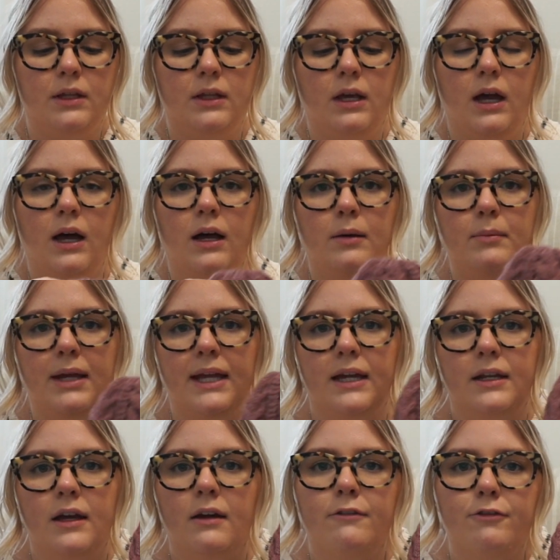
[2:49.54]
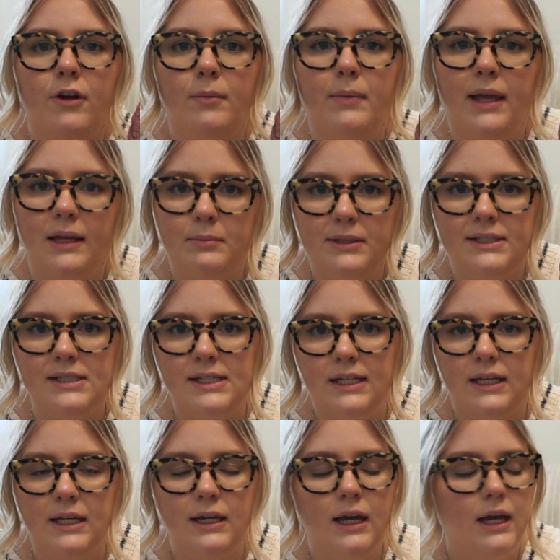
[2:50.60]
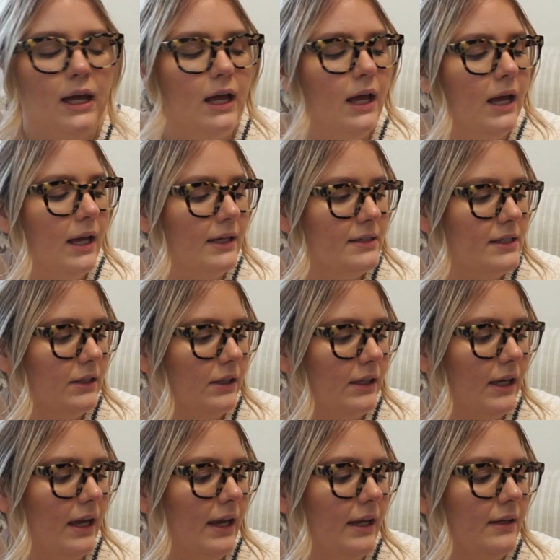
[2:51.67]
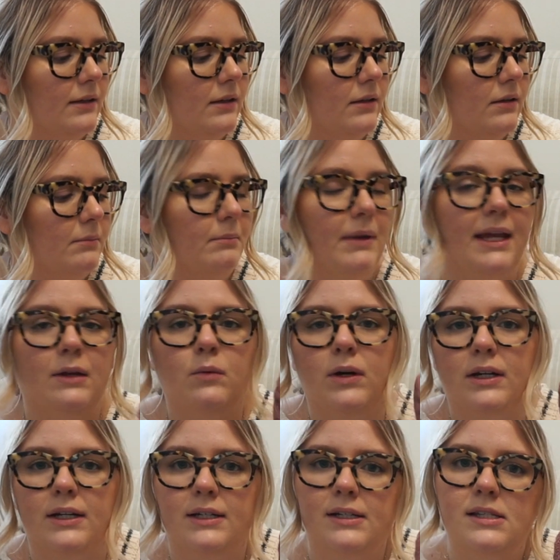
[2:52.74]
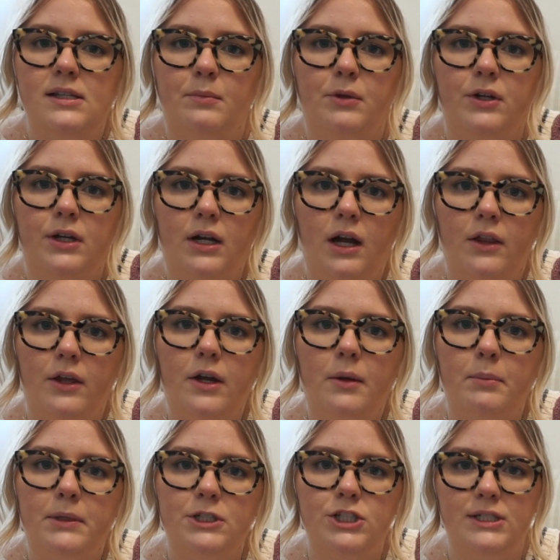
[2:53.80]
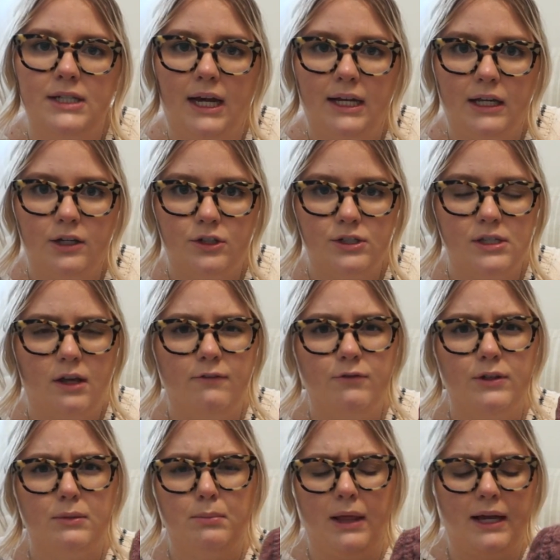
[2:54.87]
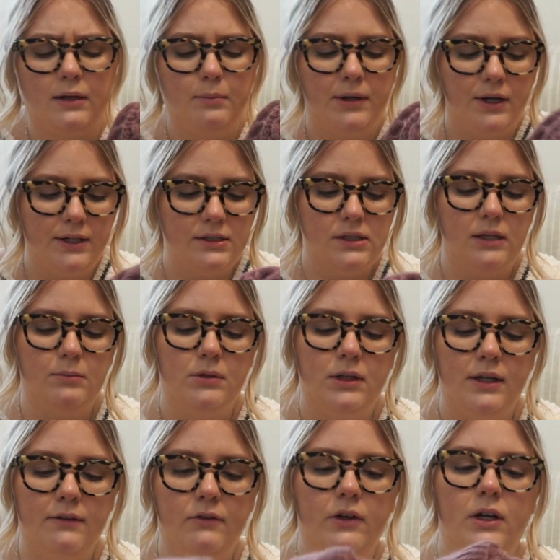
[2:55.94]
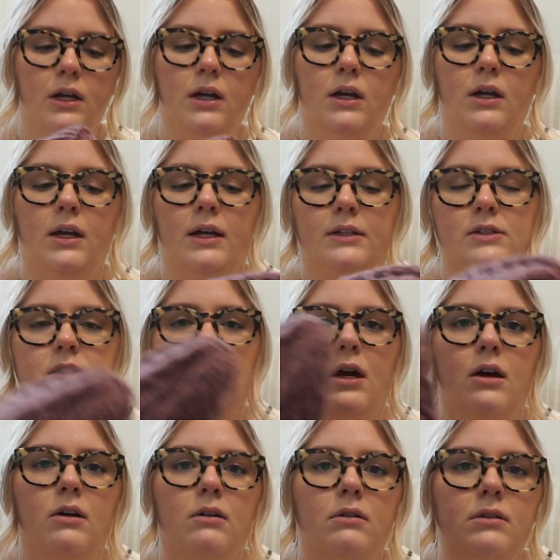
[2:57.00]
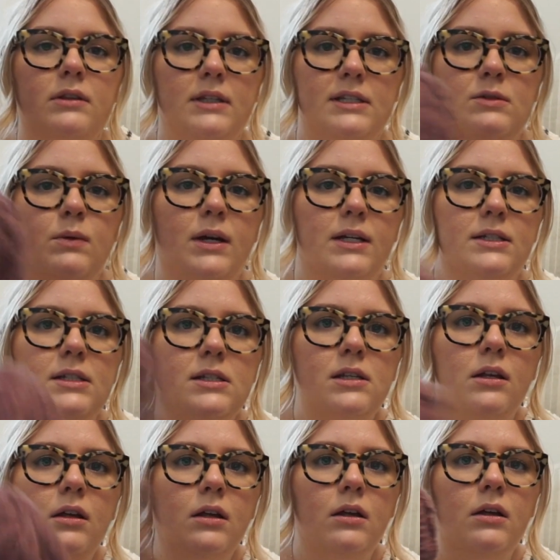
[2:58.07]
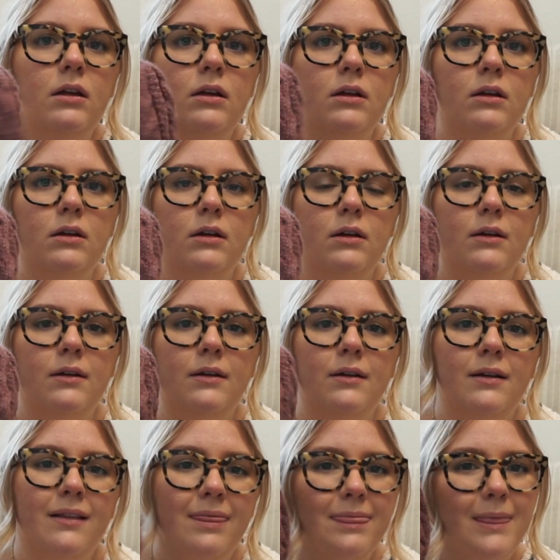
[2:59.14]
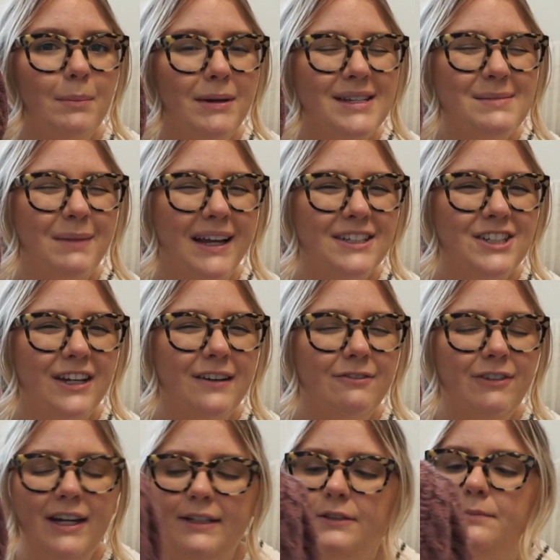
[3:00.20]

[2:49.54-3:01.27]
Anna from APT Atelier made one in a similar color, but she dyed it herself with blackberries, I believe. And so this was the best match I could find.